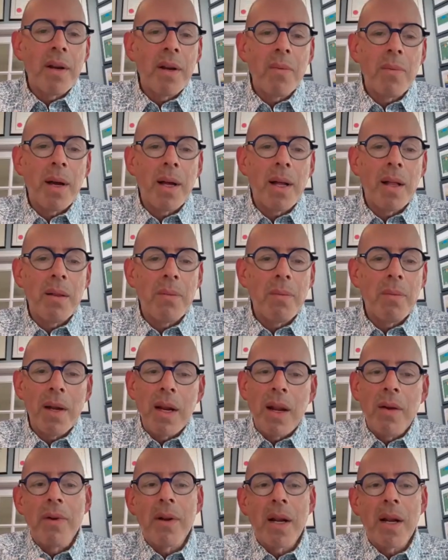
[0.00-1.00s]
well,
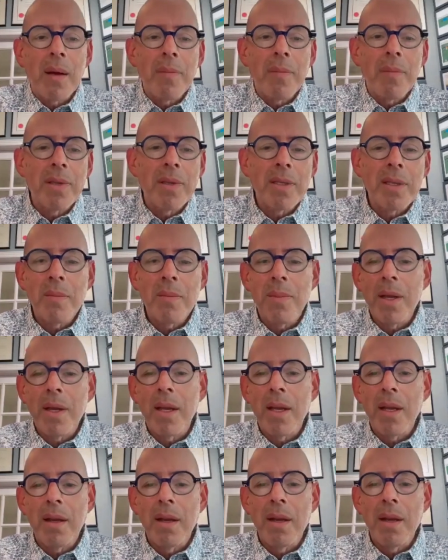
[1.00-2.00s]
whatever it happens to
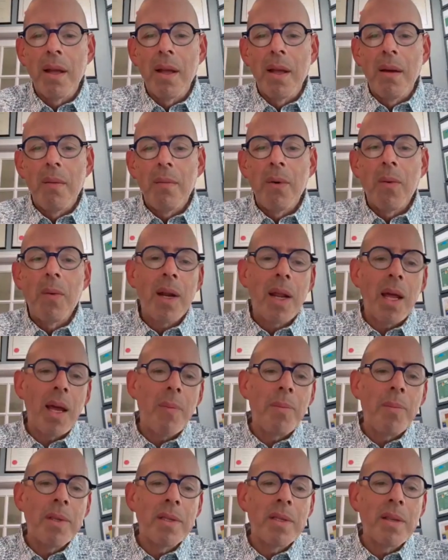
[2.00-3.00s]
be. But what
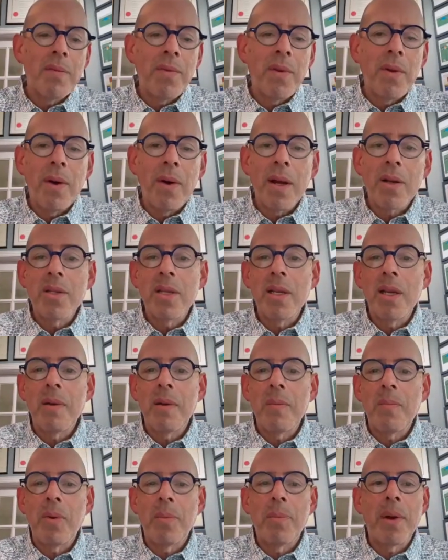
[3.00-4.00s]
happens if you actually
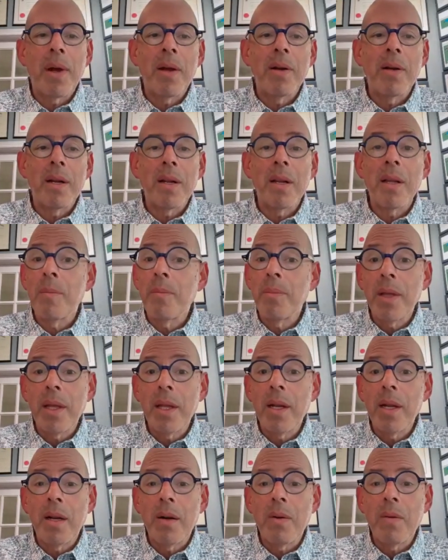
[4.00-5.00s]
prepared it and
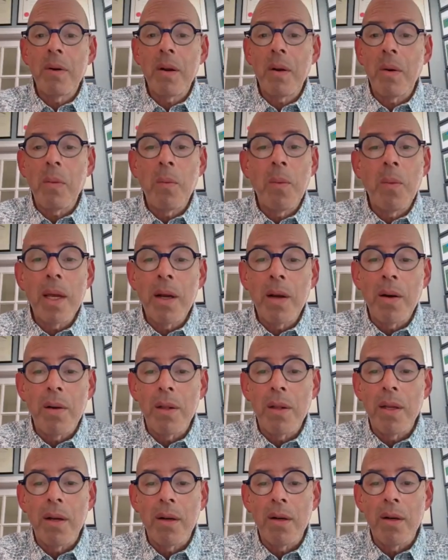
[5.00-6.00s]
completed it a week
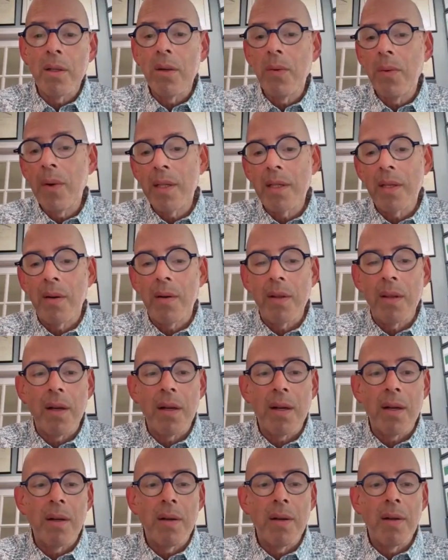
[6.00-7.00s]
earlier or 2 weeks
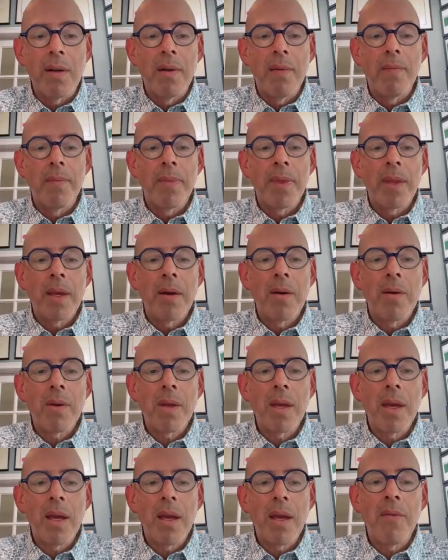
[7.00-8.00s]
earlier?
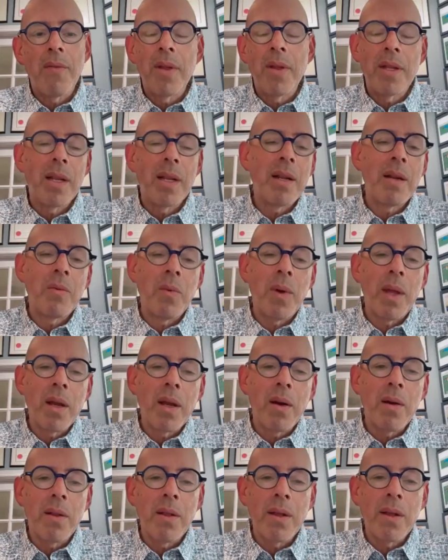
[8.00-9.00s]
Okay, if you did it a week
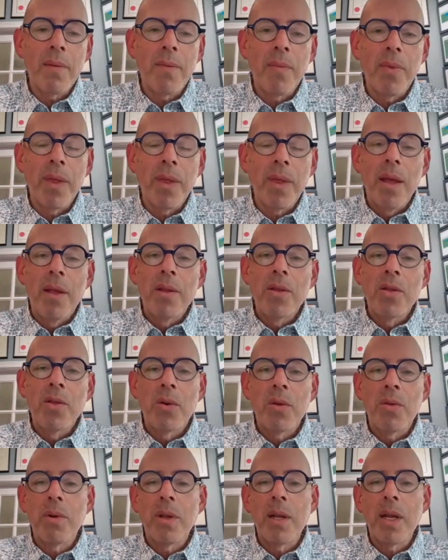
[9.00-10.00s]
earlier, 2 or
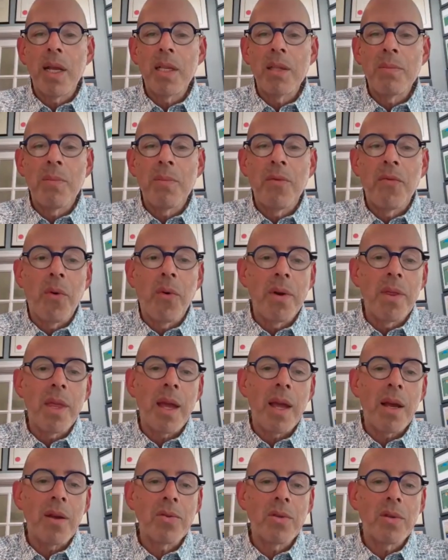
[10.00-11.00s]
3 days before the
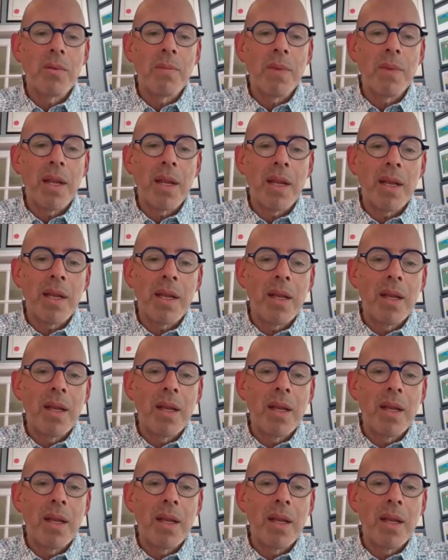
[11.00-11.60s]
actual meeting,